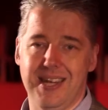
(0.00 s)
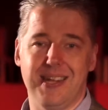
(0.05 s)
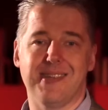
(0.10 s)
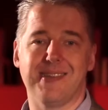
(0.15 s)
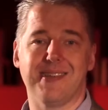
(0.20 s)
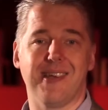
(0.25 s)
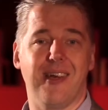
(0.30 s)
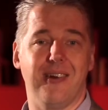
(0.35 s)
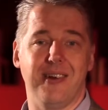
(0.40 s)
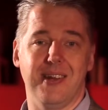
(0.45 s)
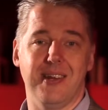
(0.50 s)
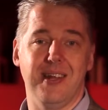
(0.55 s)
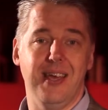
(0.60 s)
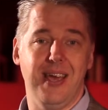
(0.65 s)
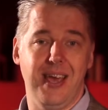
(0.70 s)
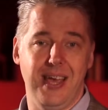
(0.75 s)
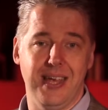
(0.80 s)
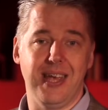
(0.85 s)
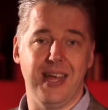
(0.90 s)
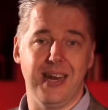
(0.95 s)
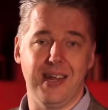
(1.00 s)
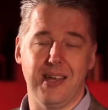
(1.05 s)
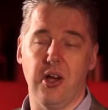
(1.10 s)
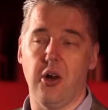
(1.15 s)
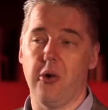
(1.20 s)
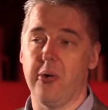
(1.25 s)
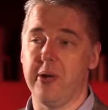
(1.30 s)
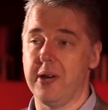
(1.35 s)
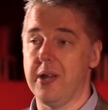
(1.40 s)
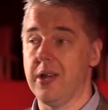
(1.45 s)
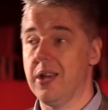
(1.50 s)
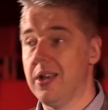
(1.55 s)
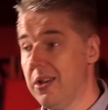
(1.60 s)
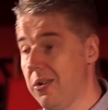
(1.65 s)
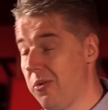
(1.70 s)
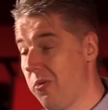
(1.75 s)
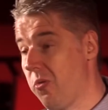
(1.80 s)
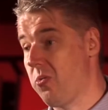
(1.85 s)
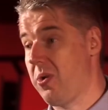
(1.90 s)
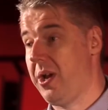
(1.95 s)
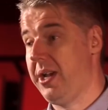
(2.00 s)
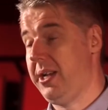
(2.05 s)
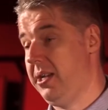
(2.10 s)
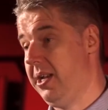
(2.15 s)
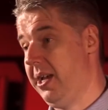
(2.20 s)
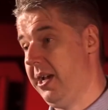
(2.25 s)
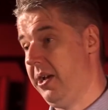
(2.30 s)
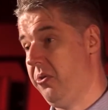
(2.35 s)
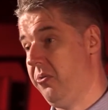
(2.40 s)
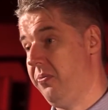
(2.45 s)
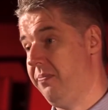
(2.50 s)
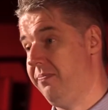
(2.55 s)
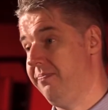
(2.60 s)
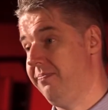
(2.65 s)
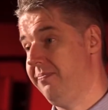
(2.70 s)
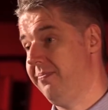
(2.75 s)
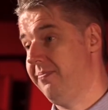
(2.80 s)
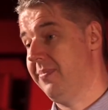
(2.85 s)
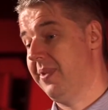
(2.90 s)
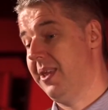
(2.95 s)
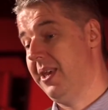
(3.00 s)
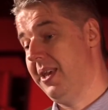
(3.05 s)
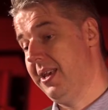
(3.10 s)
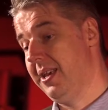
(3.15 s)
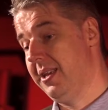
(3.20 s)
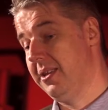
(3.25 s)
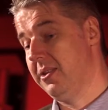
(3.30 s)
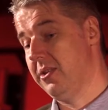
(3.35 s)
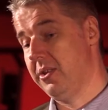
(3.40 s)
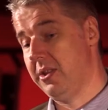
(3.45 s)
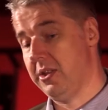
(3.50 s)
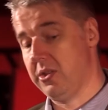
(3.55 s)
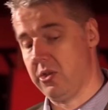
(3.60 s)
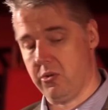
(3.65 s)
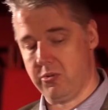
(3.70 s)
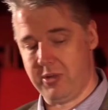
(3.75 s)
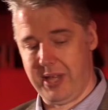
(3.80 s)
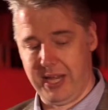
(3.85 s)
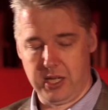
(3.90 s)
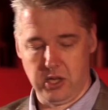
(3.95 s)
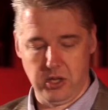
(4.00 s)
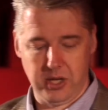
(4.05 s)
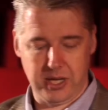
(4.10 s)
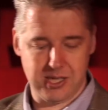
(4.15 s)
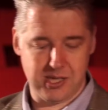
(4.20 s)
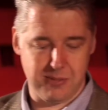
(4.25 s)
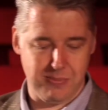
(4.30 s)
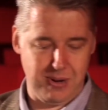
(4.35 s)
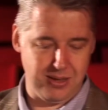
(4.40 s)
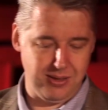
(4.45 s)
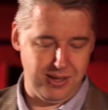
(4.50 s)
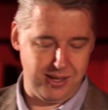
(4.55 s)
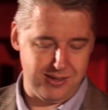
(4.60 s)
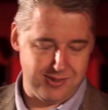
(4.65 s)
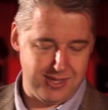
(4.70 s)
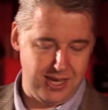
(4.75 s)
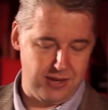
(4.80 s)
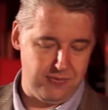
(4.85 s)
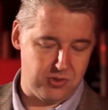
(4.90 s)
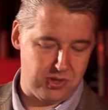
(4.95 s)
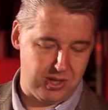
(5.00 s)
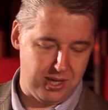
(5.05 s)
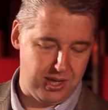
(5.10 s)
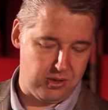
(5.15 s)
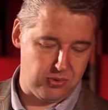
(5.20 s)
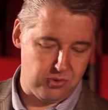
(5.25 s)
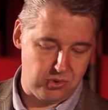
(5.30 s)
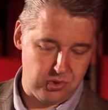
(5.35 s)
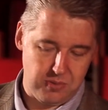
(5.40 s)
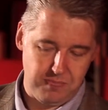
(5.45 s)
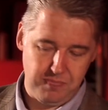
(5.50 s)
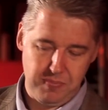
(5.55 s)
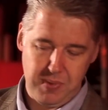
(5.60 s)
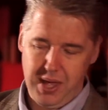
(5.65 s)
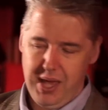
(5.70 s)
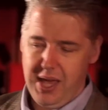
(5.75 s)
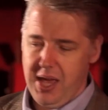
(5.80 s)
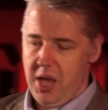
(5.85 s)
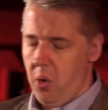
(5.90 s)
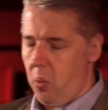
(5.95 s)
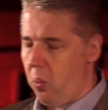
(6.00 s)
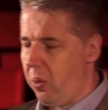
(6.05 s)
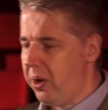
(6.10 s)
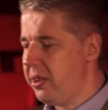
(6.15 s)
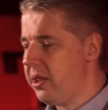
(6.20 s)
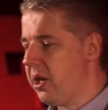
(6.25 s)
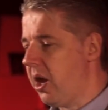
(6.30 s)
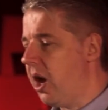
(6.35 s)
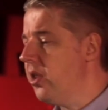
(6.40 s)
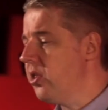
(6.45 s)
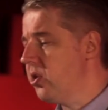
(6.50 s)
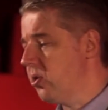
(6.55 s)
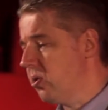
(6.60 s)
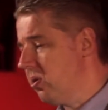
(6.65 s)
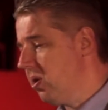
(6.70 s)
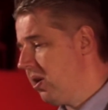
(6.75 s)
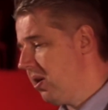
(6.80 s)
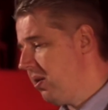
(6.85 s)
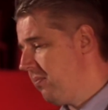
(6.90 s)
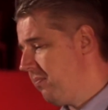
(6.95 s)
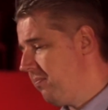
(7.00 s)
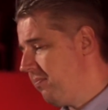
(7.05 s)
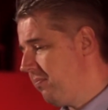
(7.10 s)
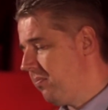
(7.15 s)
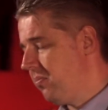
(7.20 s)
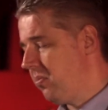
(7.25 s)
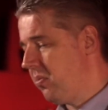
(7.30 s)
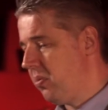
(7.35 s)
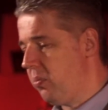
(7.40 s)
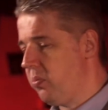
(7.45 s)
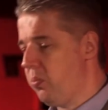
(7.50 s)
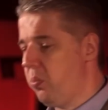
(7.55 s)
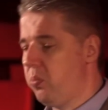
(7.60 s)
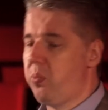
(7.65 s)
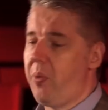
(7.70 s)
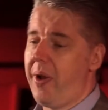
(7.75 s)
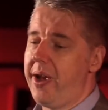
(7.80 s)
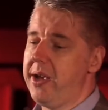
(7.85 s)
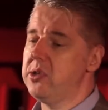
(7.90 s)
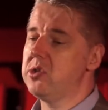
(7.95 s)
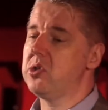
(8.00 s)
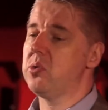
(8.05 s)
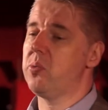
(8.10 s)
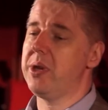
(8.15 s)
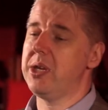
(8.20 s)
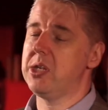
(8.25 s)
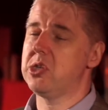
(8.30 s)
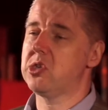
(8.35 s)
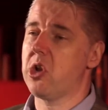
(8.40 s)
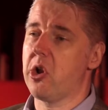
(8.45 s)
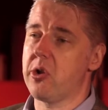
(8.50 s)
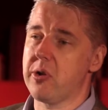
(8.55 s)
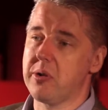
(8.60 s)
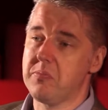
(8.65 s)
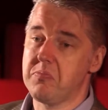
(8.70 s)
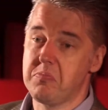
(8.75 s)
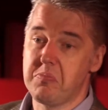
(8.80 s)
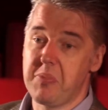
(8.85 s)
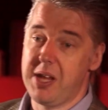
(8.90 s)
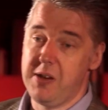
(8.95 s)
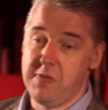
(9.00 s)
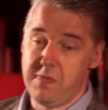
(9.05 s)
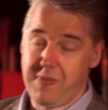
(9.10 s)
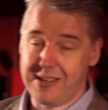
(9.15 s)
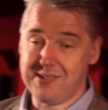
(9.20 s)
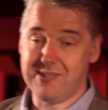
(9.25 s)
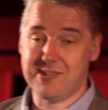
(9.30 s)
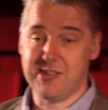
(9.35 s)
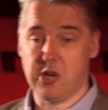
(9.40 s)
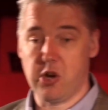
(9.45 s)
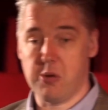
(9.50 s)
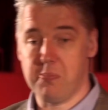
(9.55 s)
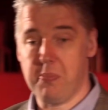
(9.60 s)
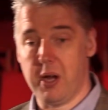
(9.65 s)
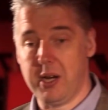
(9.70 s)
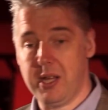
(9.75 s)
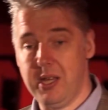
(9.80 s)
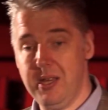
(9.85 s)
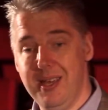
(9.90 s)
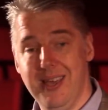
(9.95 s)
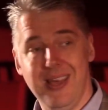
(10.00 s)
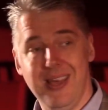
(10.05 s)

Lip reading: it started and get it going right now. So take a look at some online savings accounts. One of the other ways that we start investing our money,